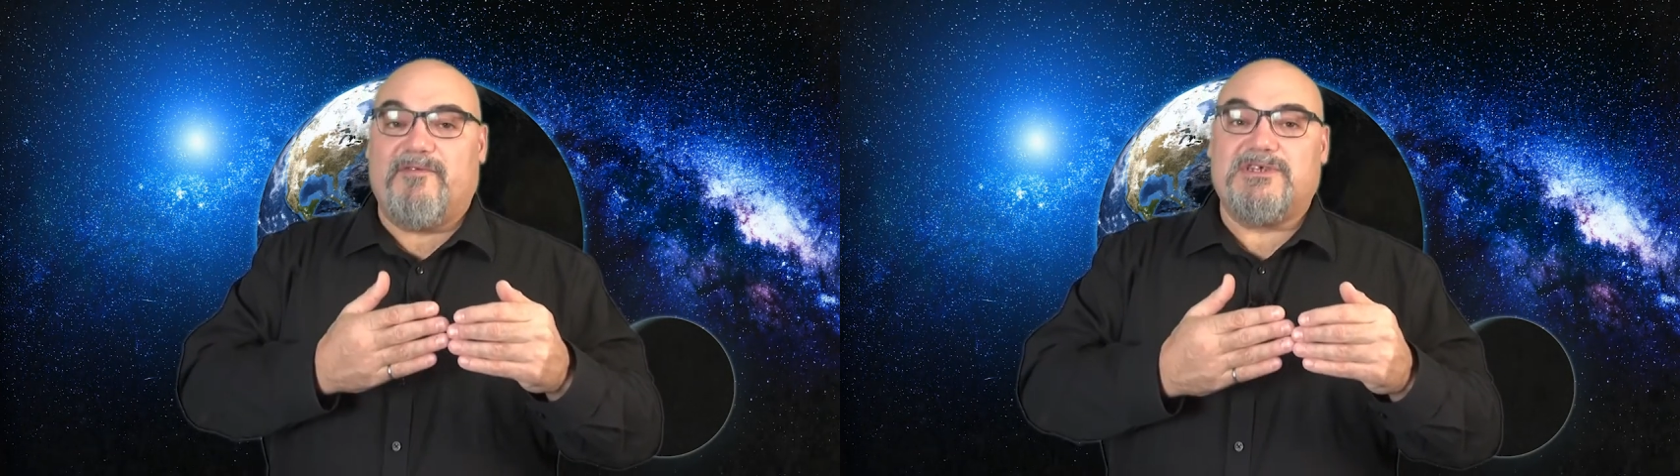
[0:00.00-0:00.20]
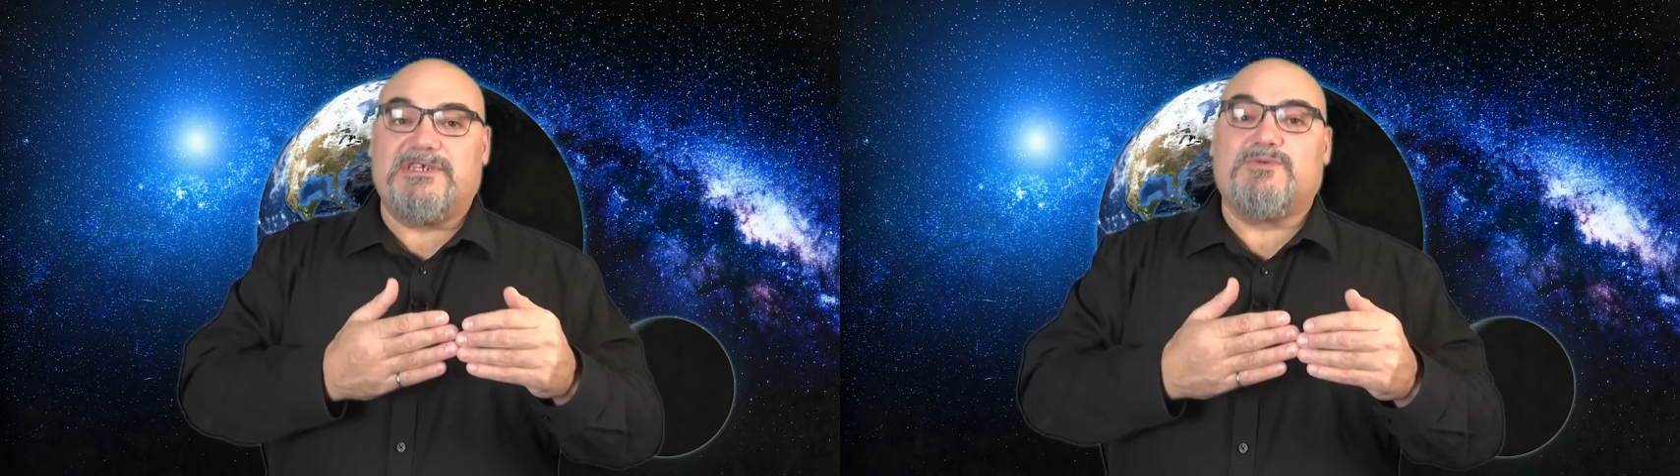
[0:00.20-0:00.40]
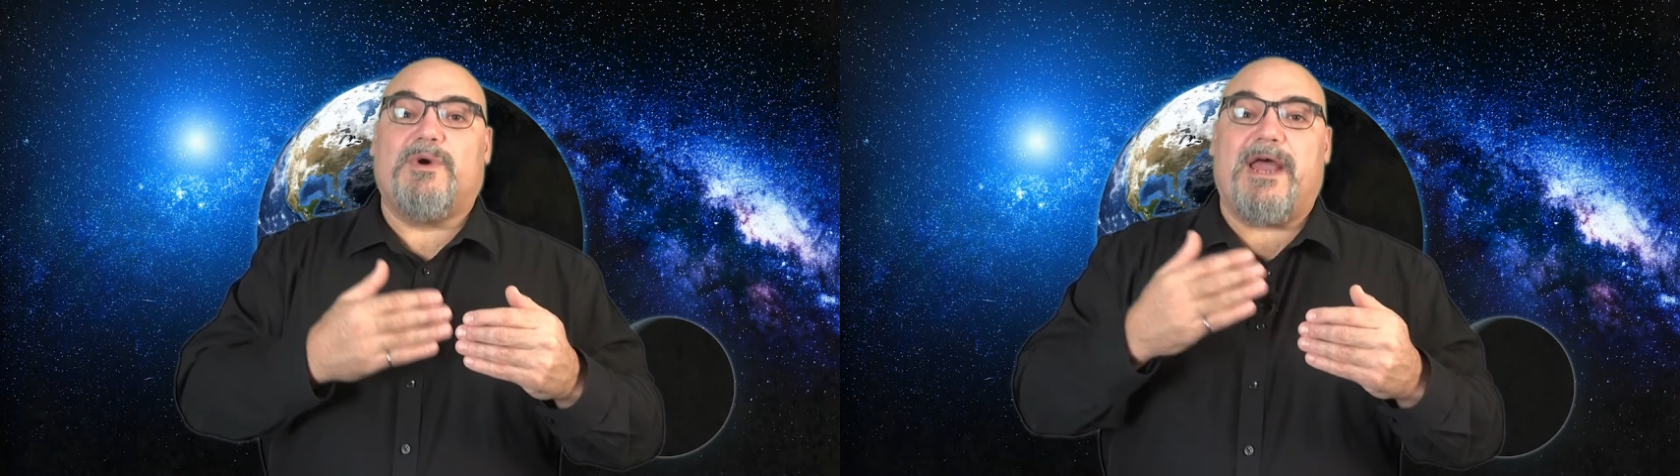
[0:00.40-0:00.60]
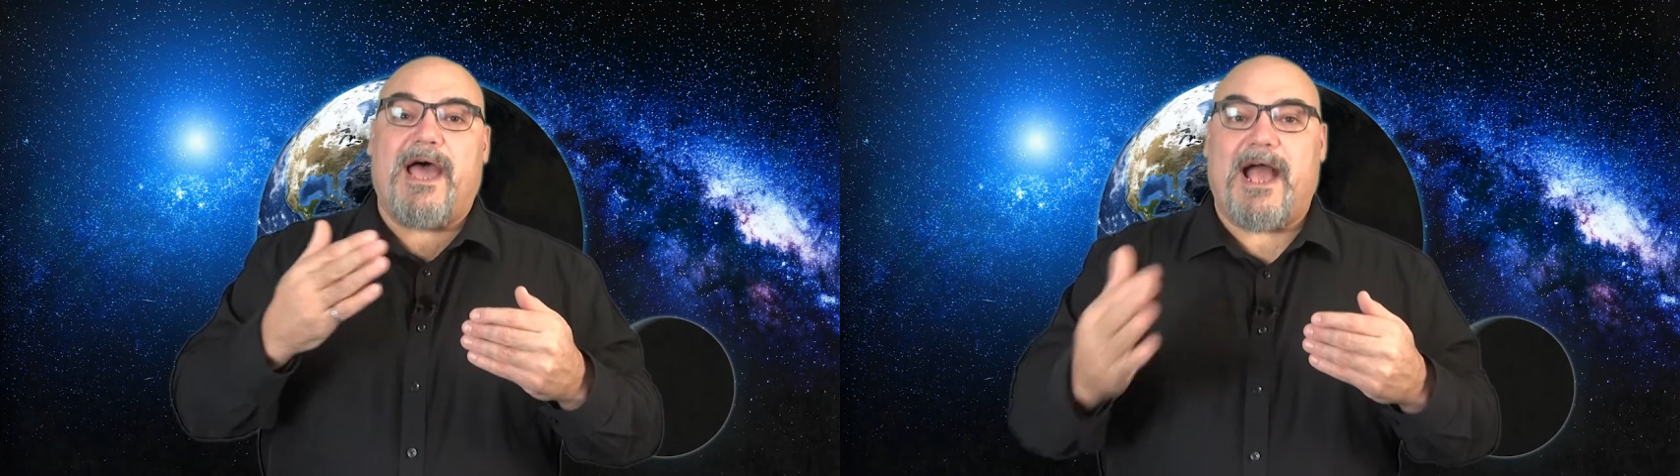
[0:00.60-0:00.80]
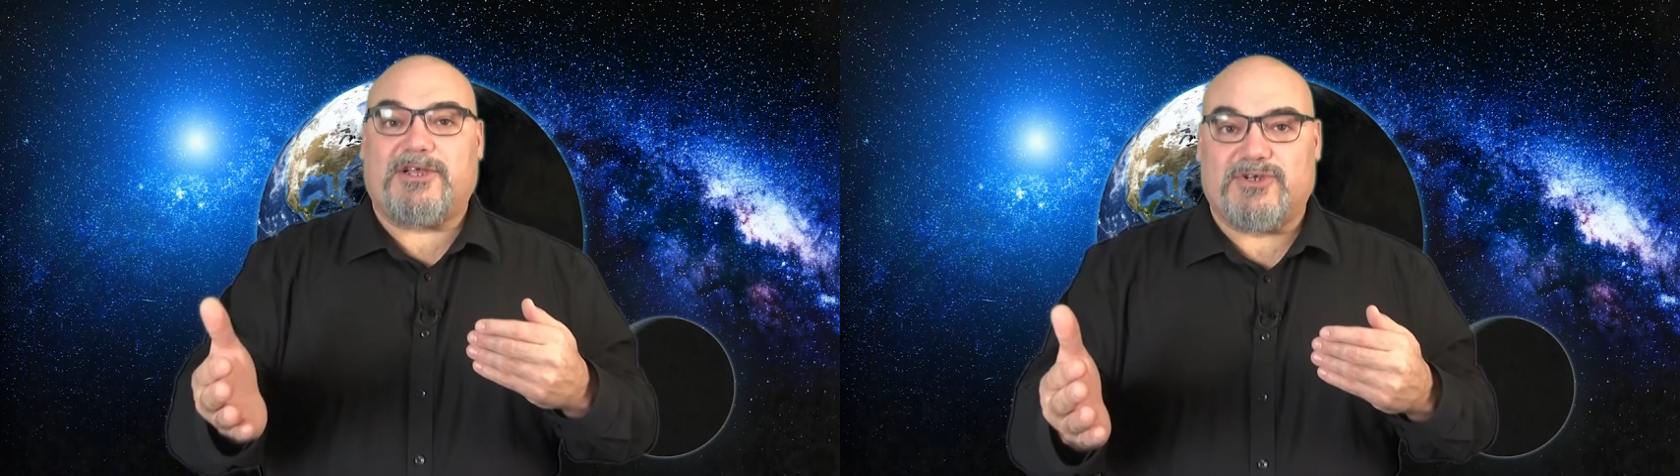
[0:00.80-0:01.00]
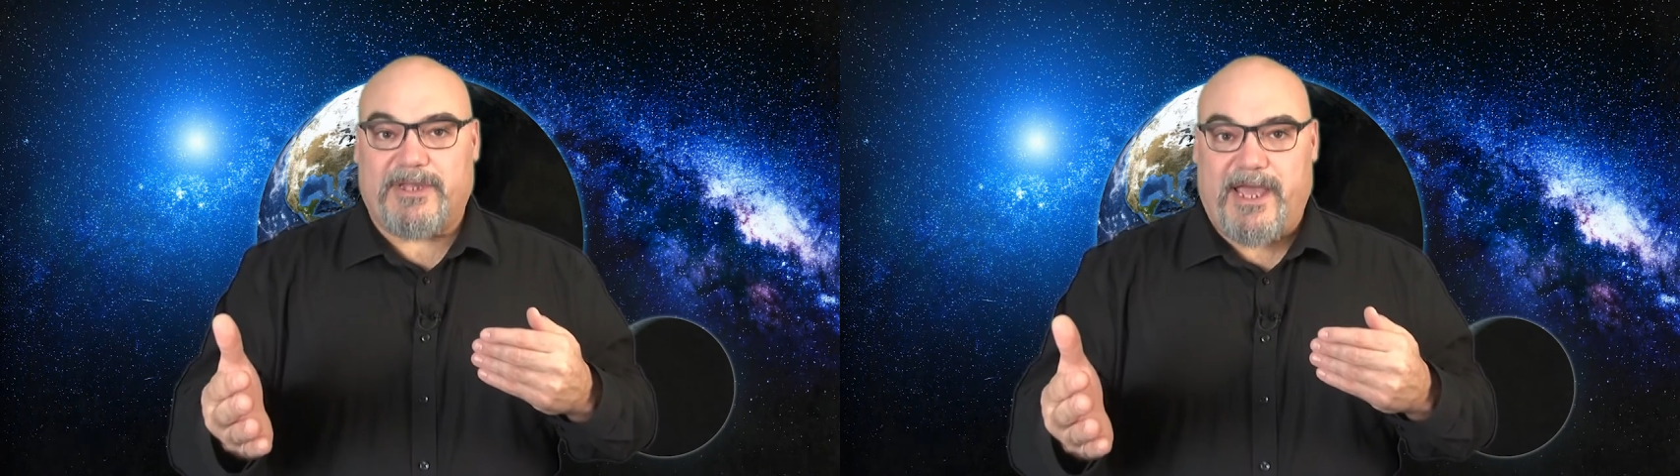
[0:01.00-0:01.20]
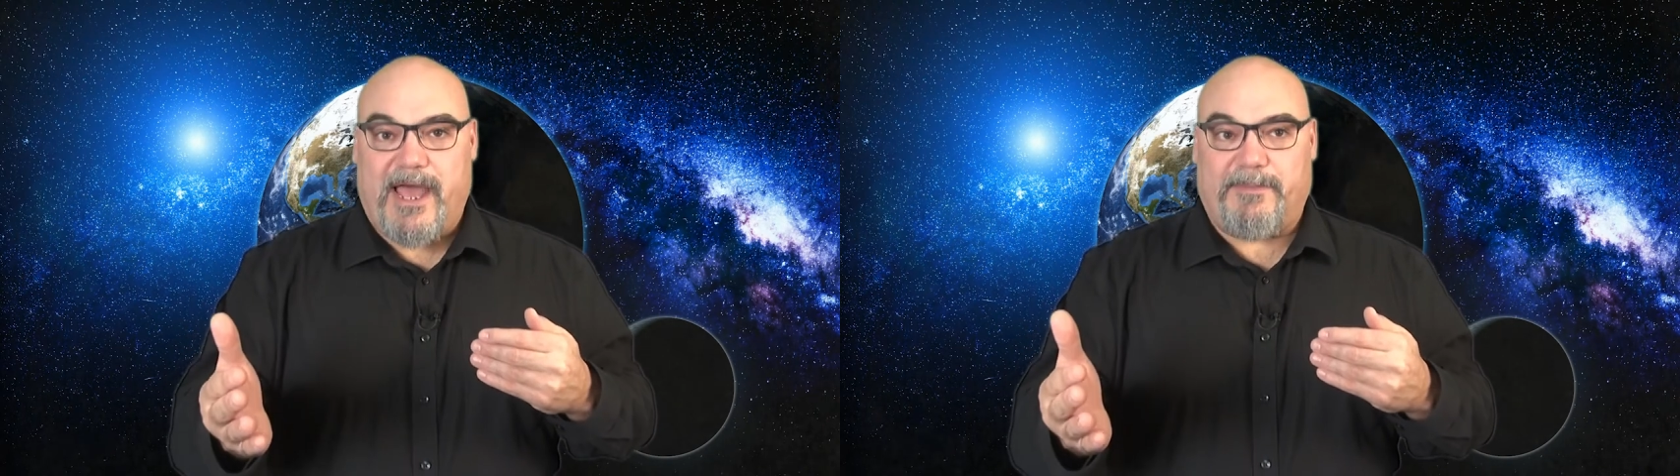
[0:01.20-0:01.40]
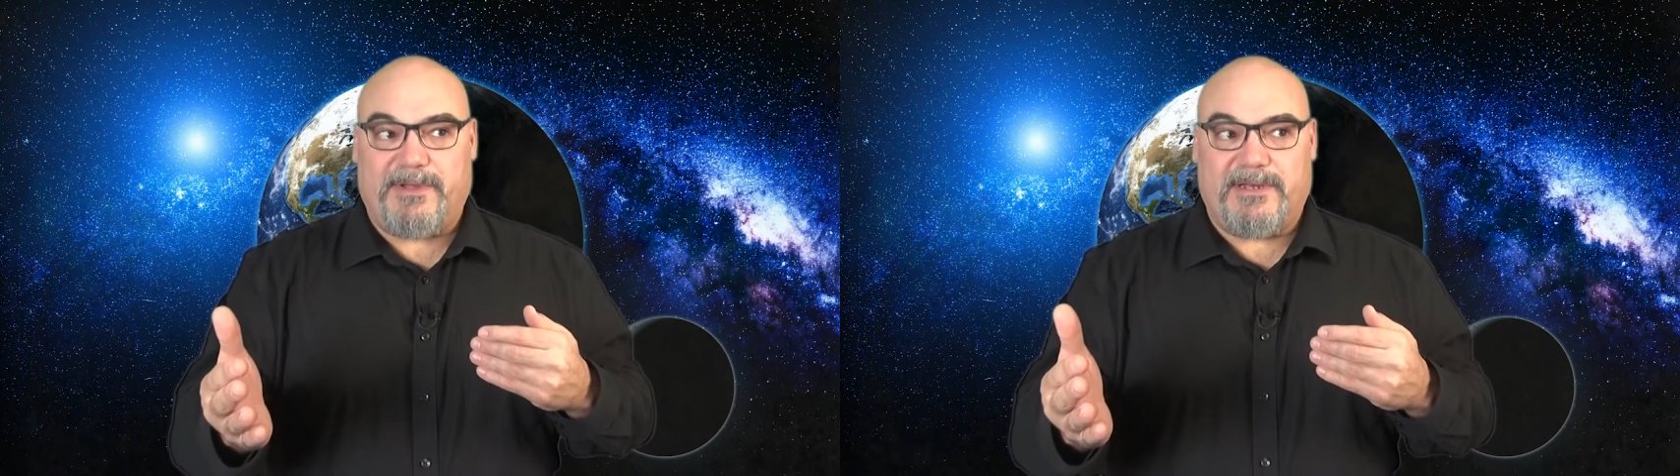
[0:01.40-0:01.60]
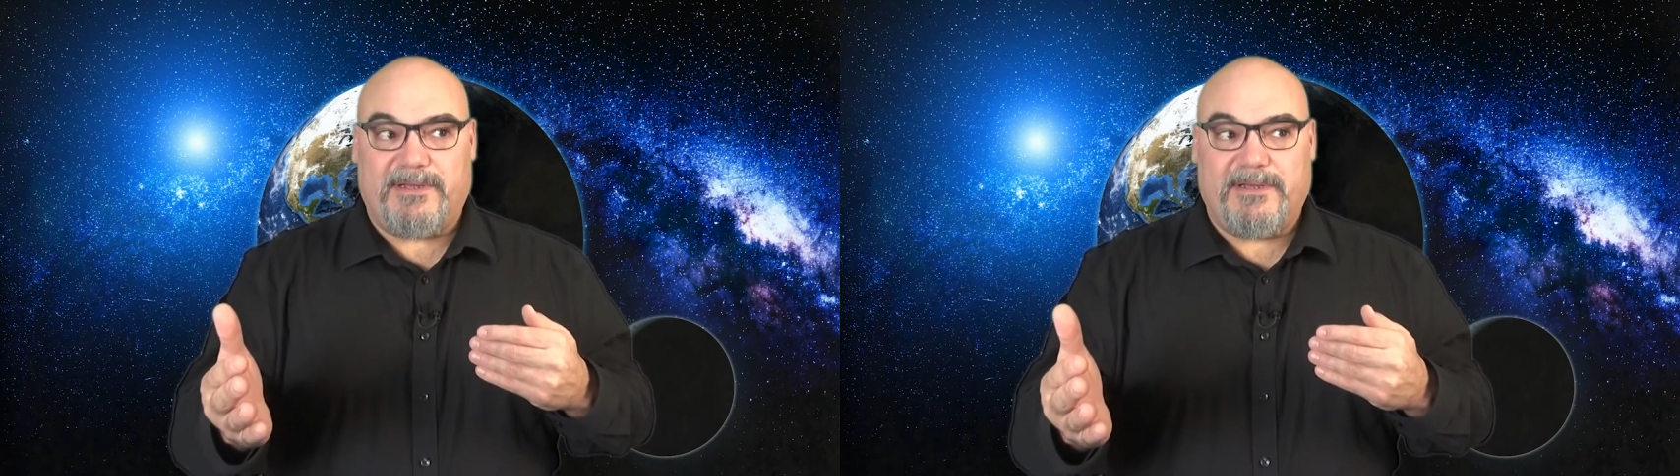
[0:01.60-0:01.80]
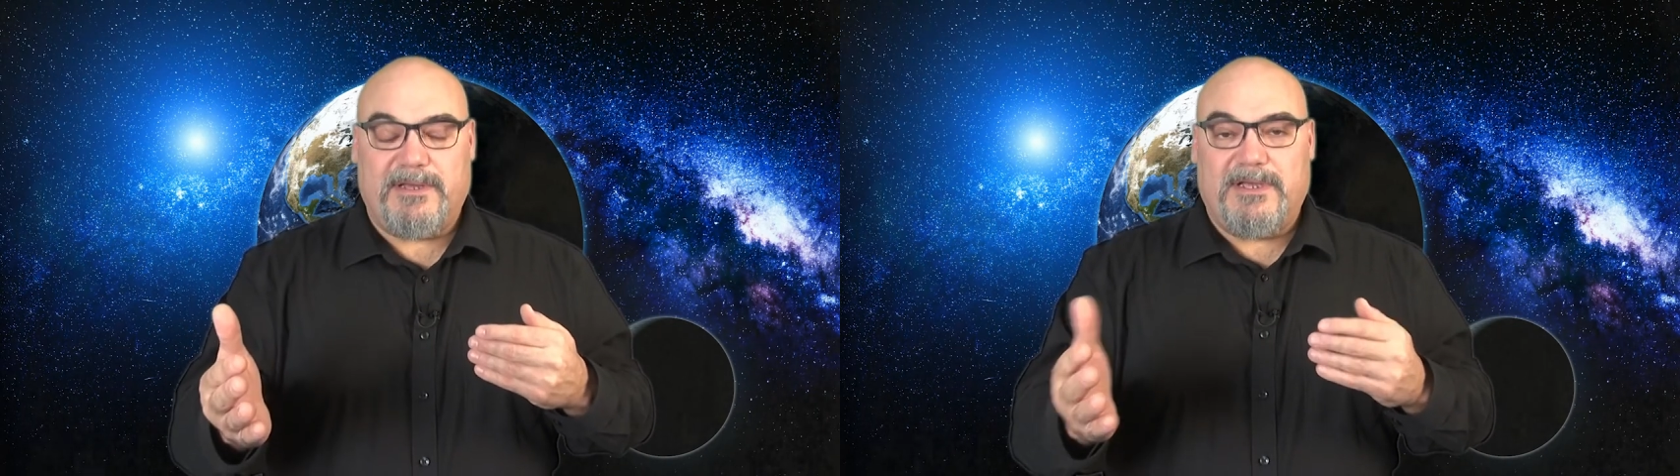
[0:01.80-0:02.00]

versus what actually happened.